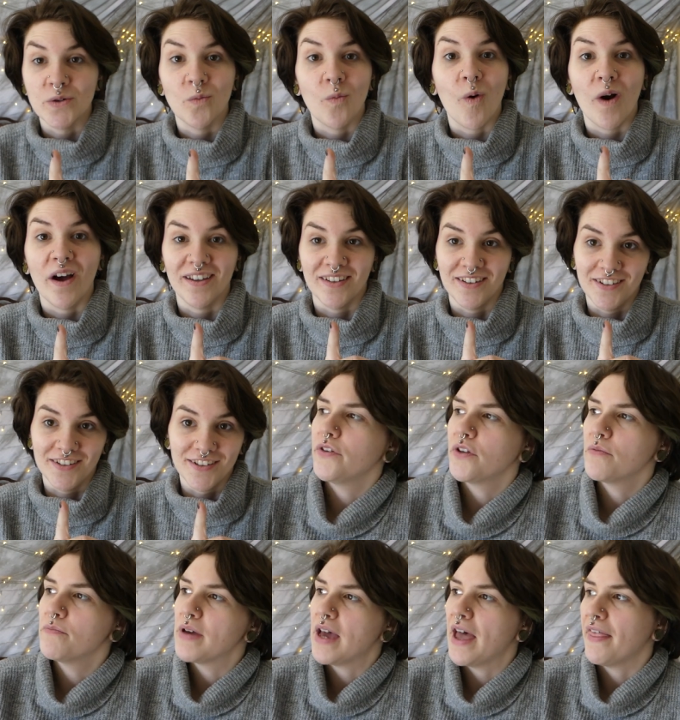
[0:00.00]
a while.
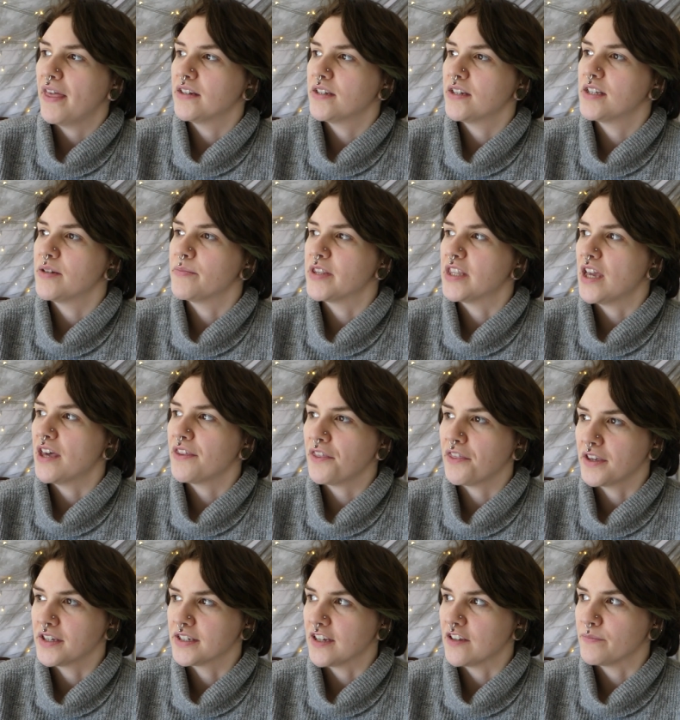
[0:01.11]
Compare that to some of the other
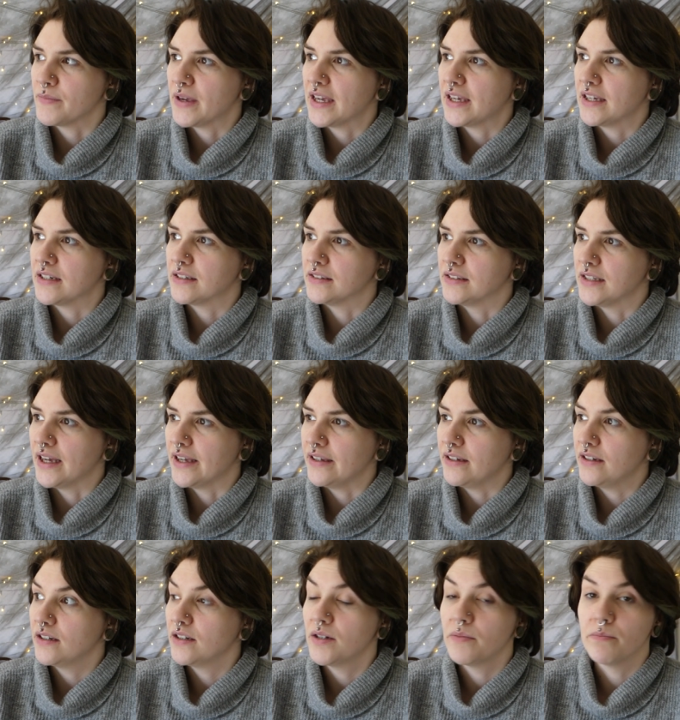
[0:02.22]
things I've made, like
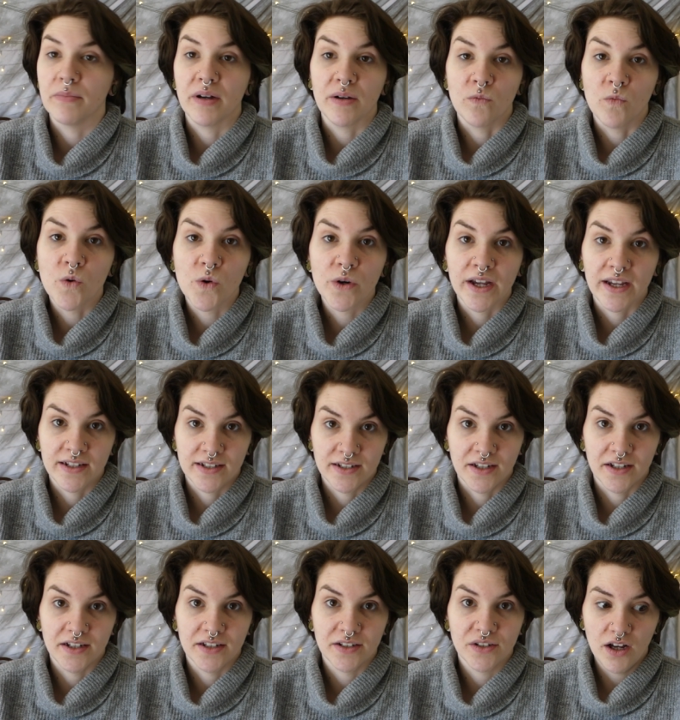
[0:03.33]
my walking
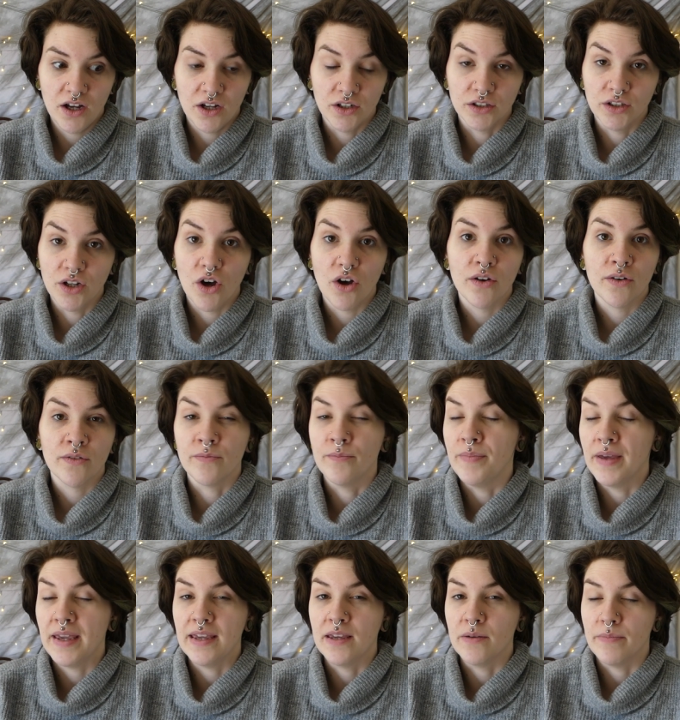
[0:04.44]
skirt. A lot of
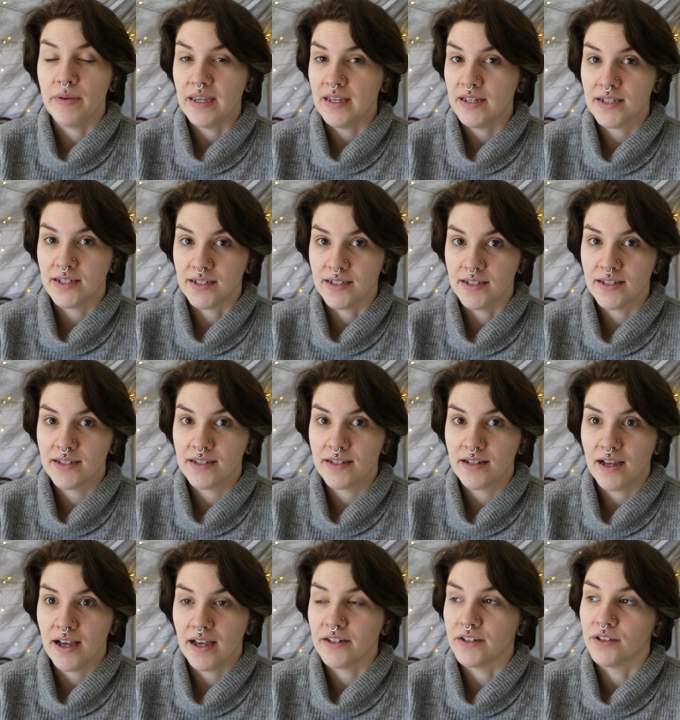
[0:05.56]
big pieces
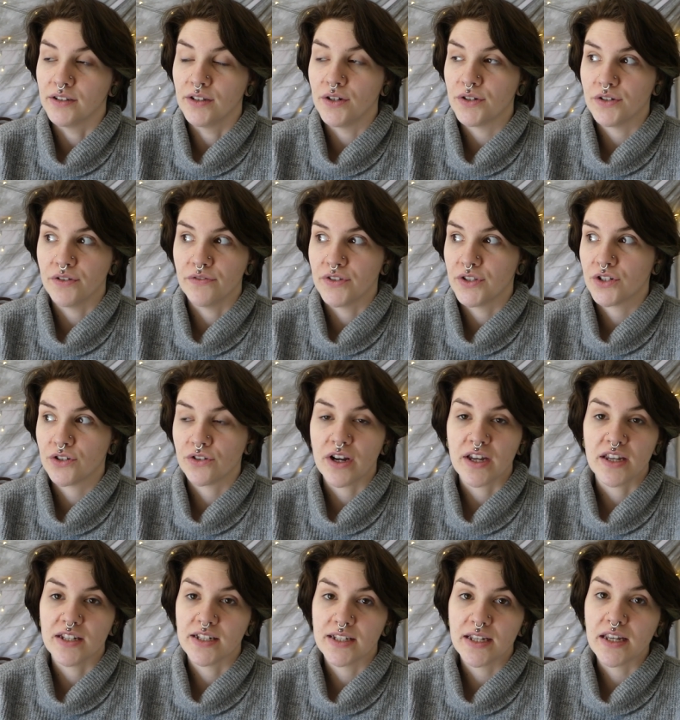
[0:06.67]
and a lot of
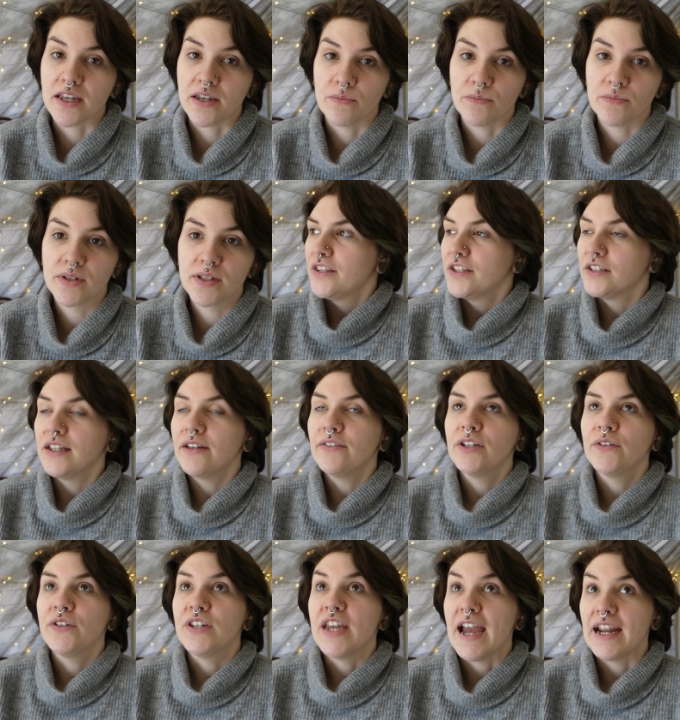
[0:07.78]
straight seams. The level
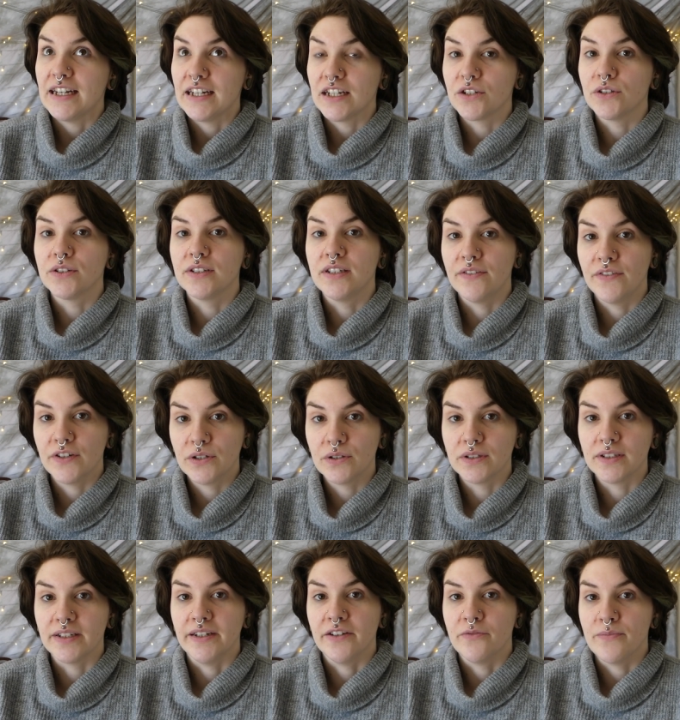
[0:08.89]
of technical
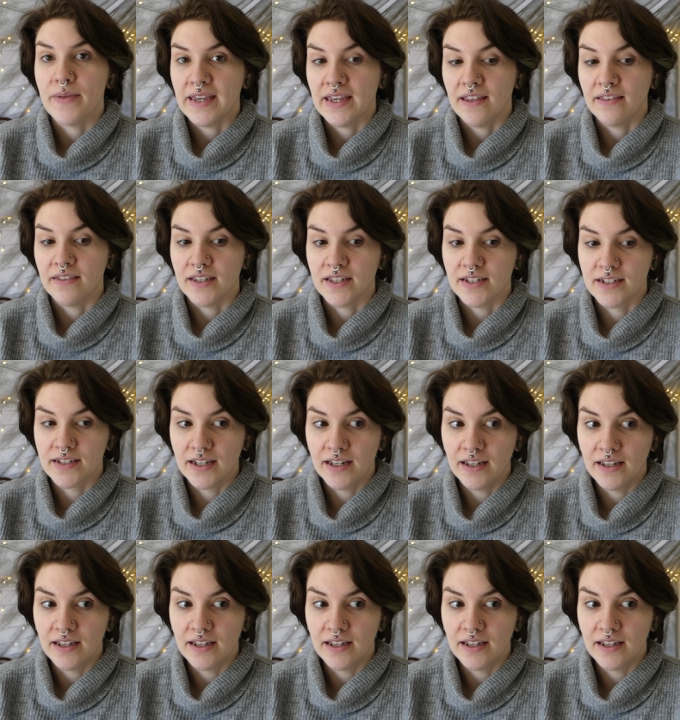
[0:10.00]
difficulty of making this,